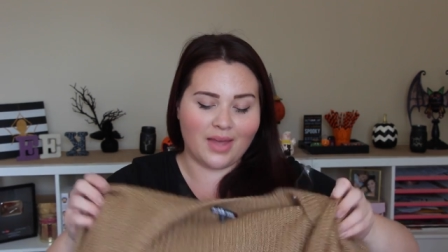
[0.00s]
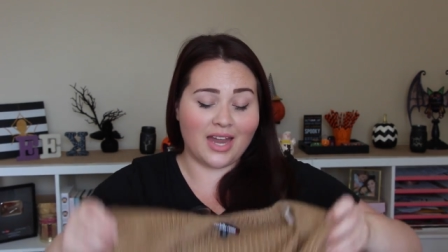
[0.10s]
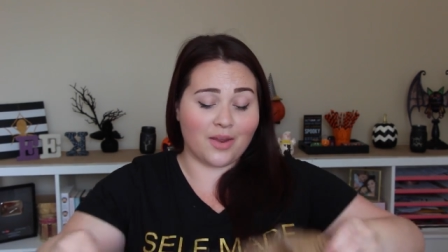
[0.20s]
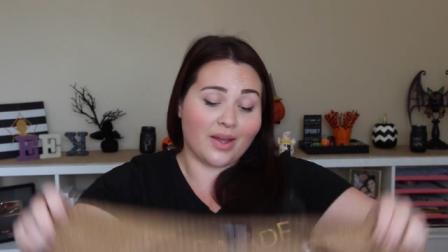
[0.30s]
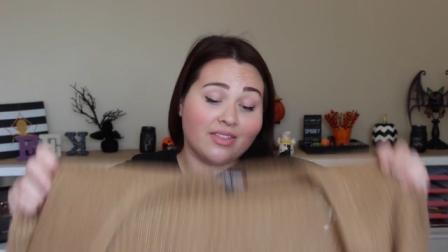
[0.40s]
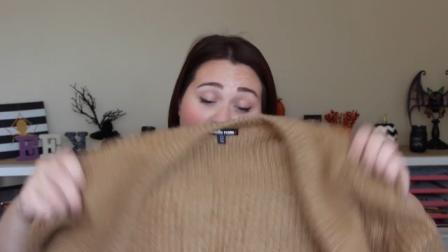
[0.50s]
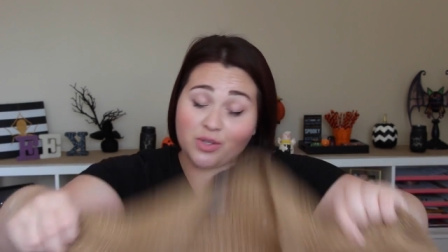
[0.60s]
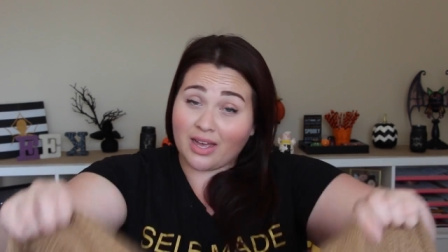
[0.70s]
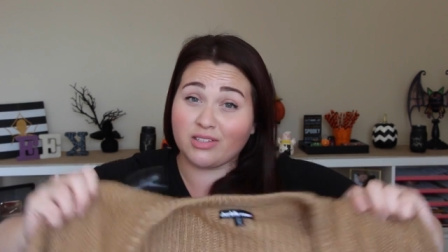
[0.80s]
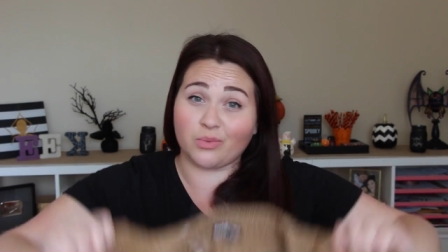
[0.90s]
anyway, they
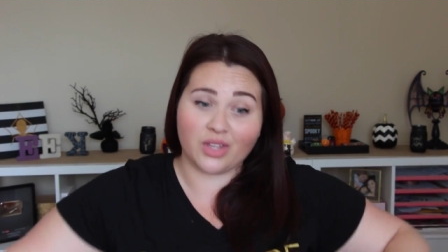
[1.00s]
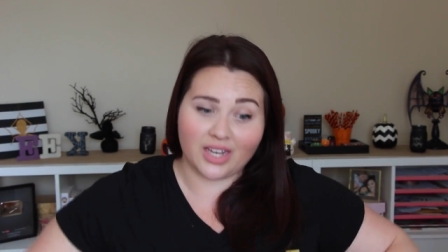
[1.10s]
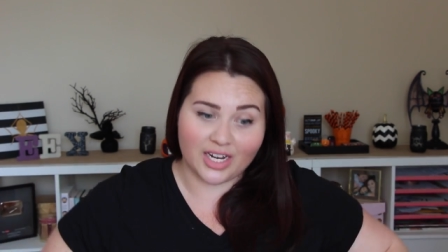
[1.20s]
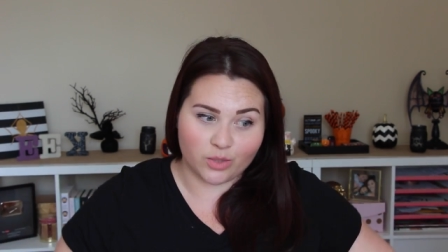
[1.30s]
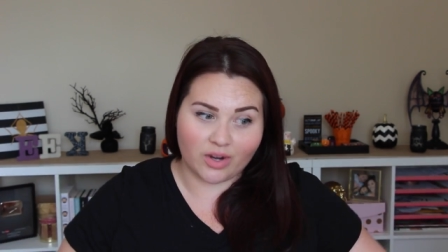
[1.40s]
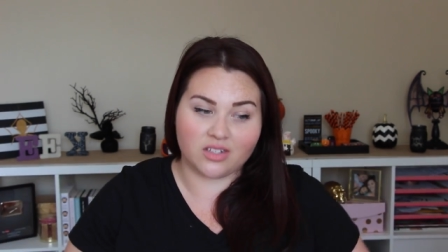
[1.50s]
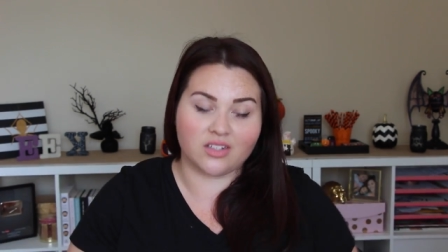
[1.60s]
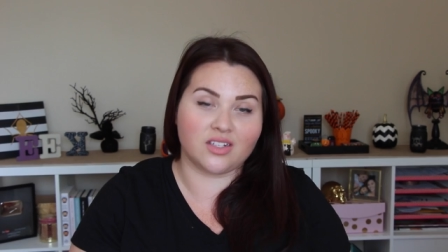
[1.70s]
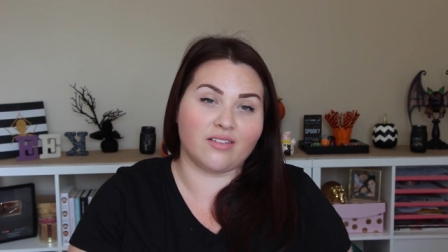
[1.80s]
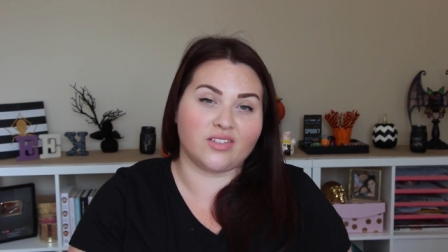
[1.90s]
do have some really nice sweaters
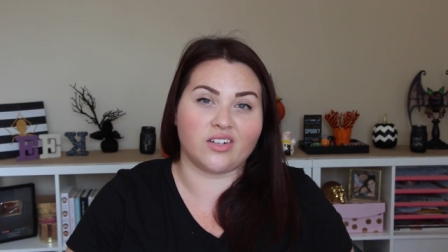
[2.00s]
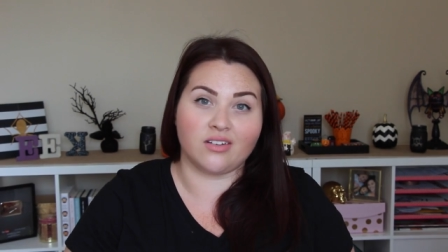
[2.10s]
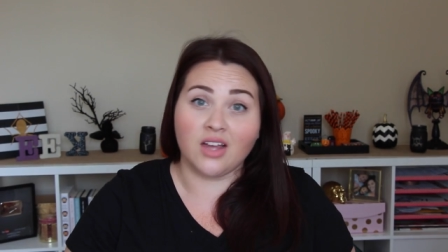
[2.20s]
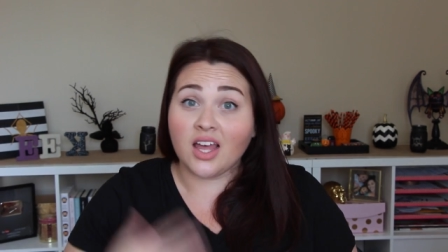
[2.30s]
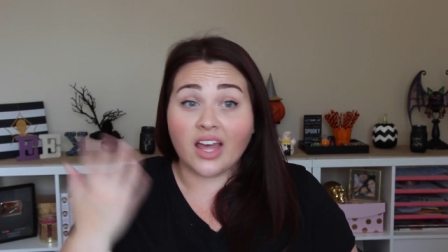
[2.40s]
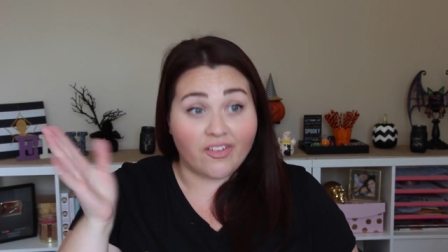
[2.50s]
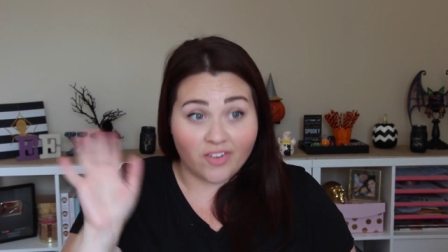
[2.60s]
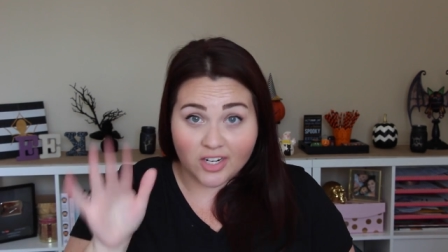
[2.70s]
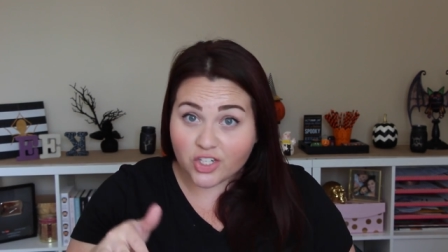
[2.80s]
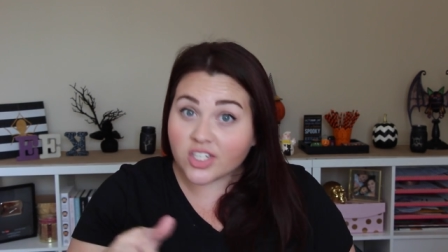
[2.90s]
and stuff, so
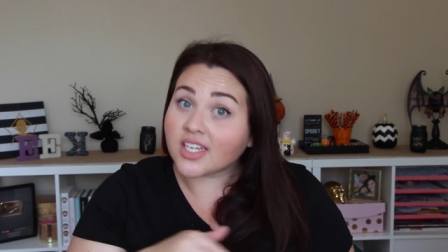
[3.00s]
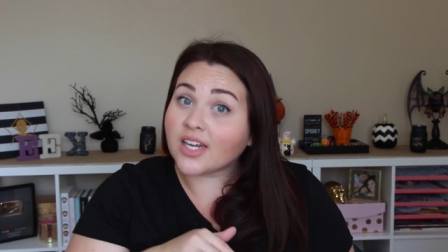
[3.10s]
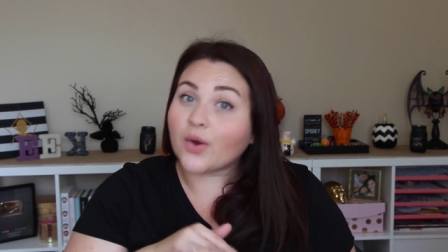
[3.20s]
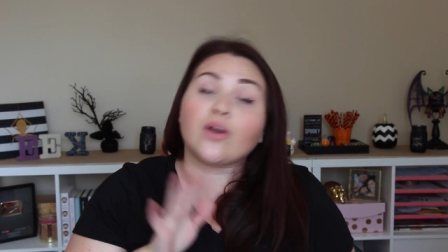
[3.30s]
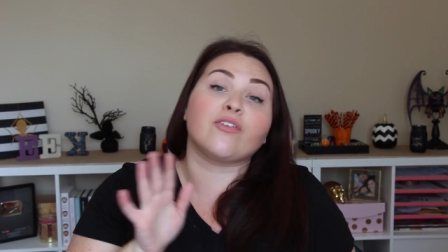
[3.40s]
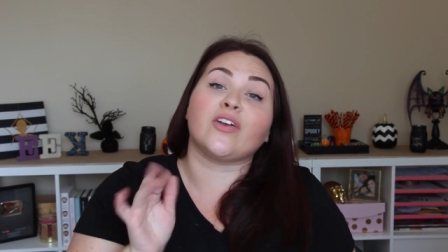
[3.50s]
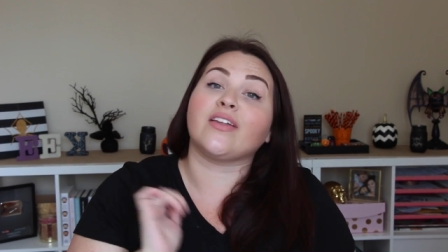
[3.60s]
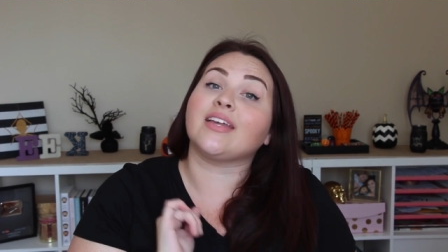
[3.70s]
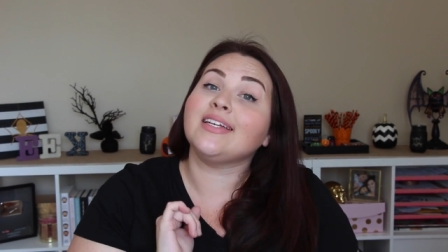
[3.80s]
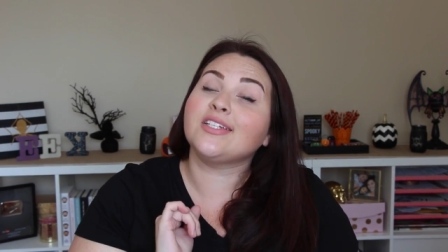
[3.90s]
if you're interested or if you're
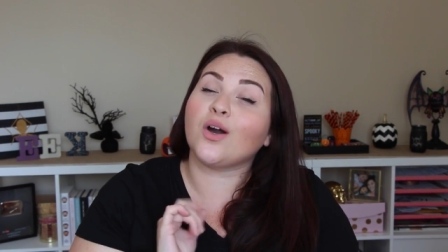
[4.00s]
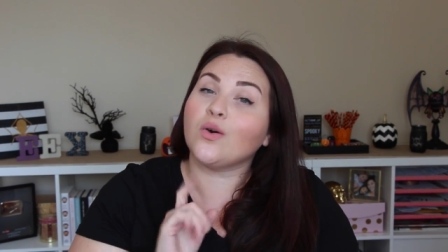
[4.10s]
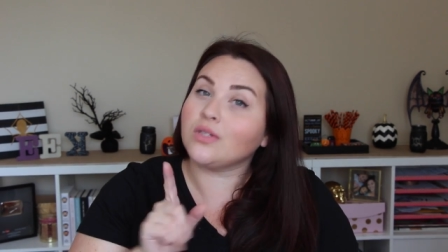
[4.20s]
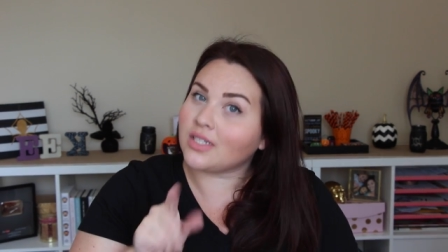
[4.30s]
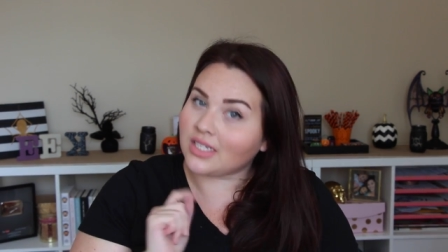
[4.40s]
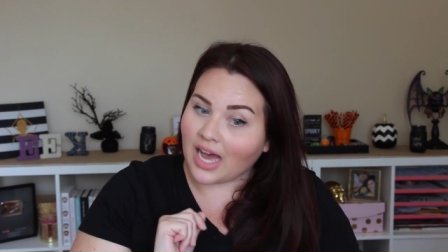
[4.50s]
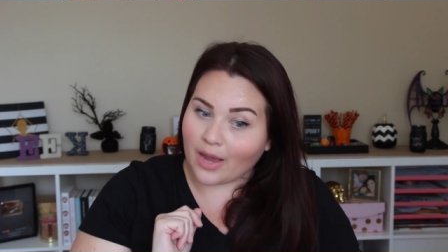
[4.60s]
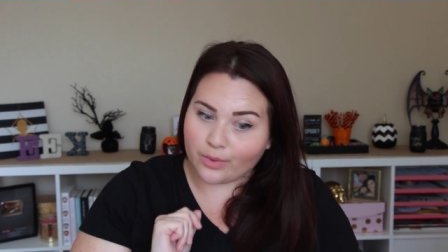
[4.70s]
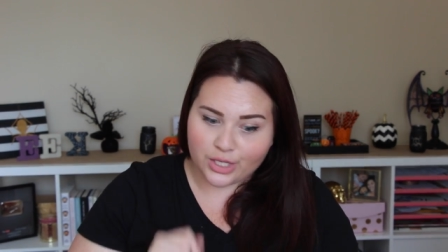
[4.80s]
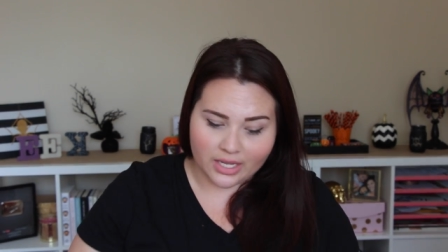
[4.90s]
on the East Coast,
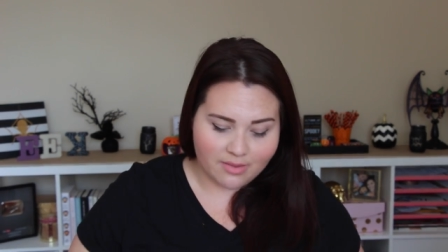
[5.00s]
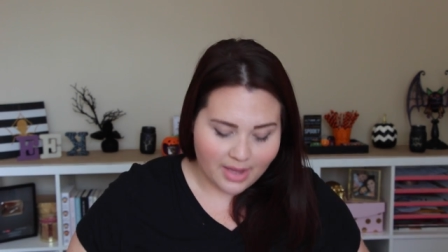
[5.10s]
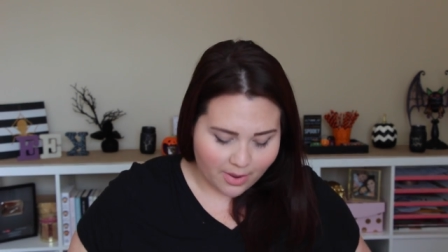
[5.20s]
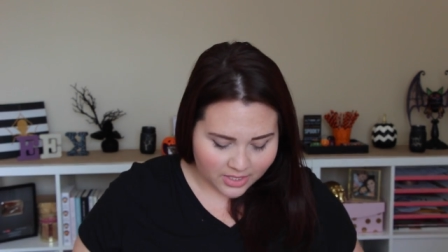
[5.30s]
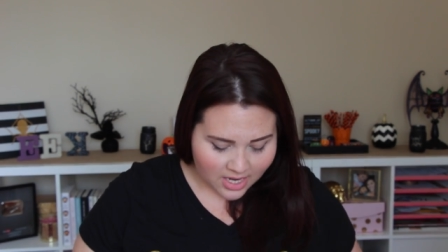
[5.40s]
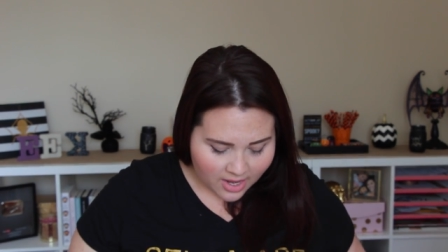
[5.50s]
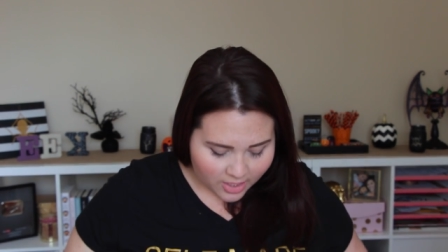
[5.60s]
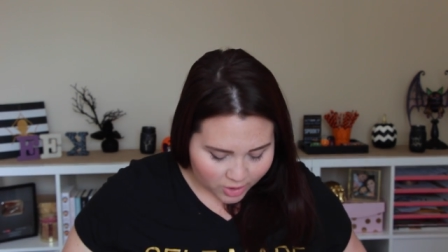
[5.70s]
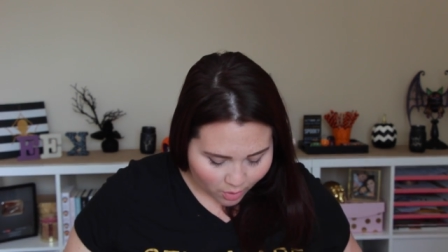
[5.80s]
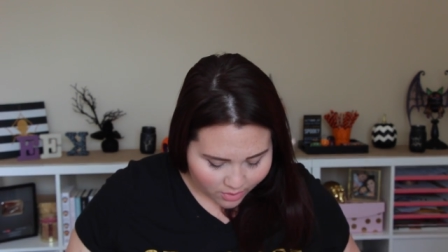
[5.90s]
I would check them out.
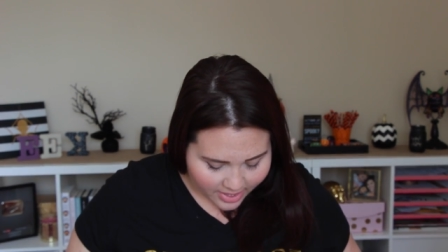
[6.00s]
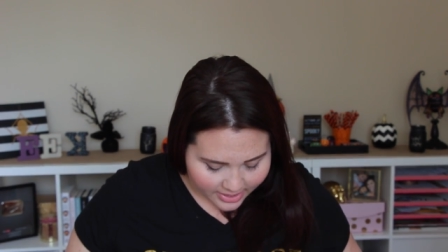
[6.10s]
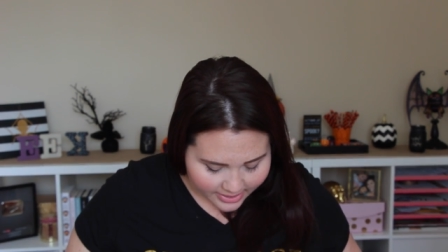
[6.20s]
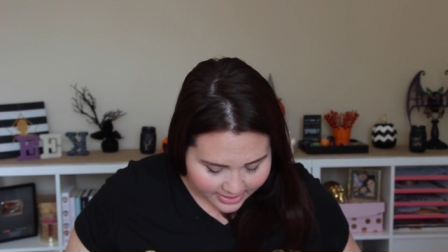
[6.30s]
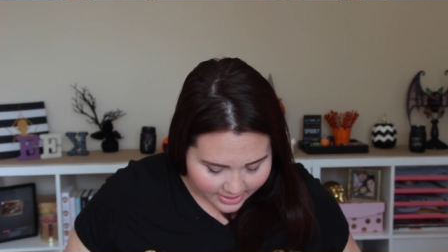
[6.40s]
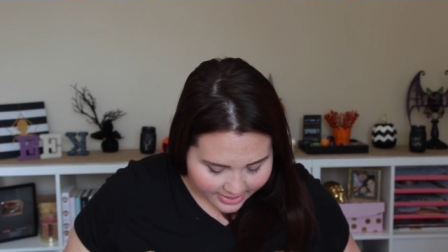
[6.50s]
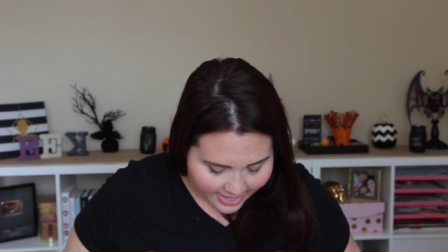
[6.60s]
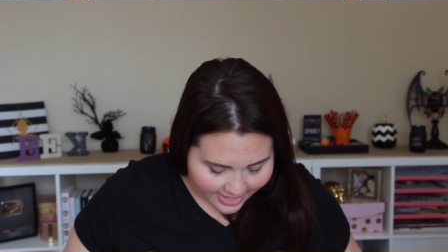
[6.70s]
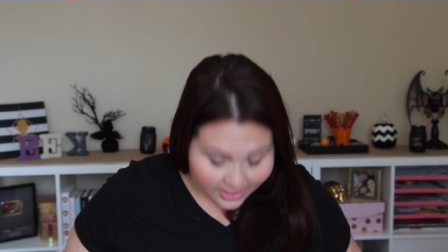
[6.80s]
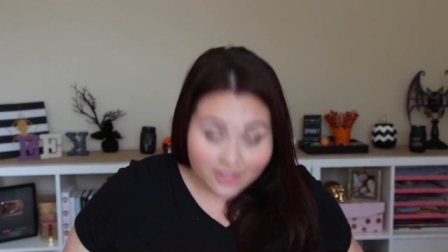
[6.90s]
So this is a
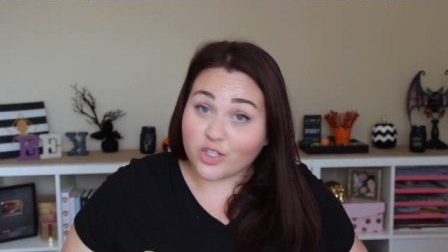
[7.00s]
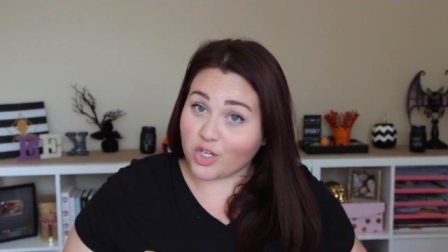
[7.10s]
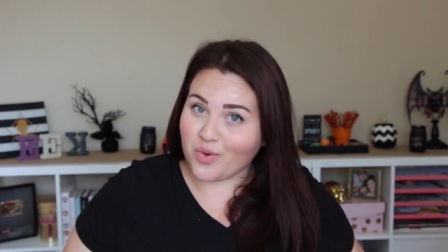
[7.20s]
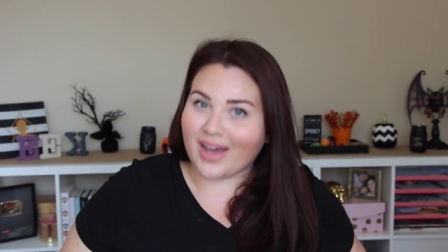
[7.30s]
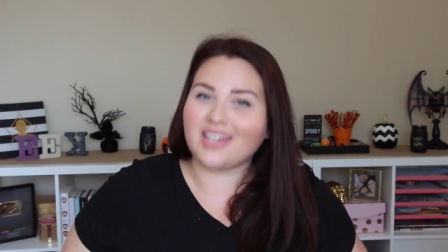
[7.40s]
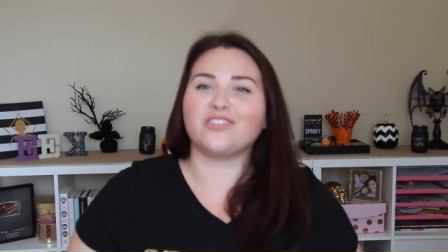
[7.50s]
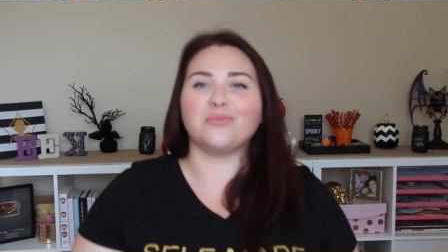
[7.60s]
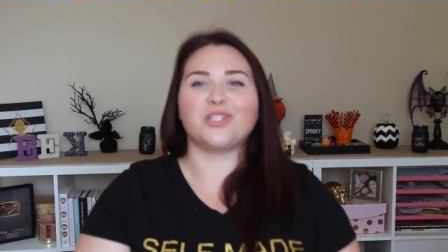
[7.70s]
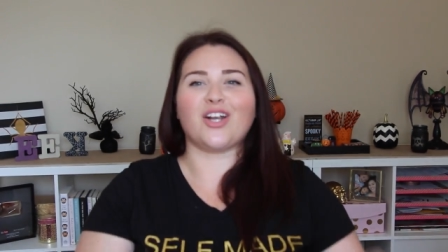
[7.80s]
size 2X from